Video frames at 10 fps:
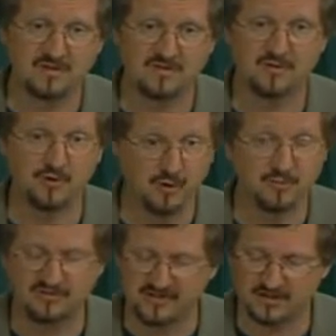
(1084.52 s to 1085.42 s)
for
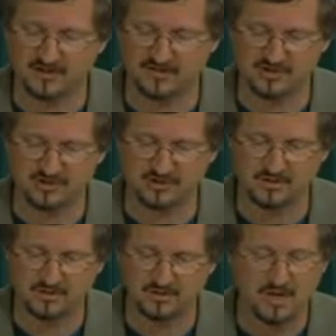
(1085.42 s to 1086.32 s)
normal cell division.
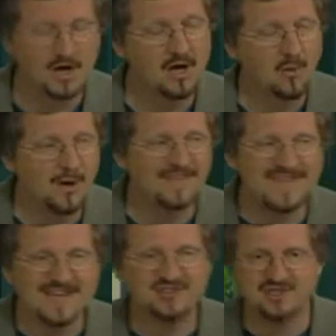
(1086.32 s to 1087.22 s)
When
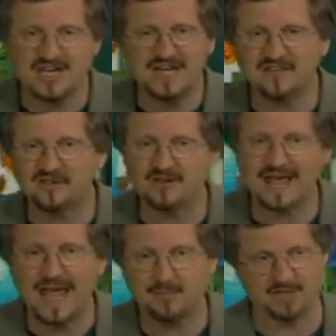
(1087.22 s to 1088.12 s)
these genes are
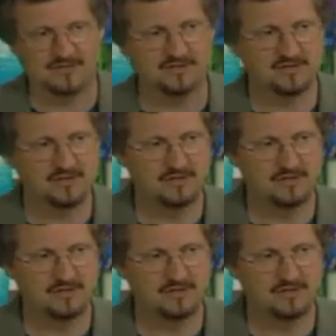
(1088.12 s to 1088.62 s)
damaged,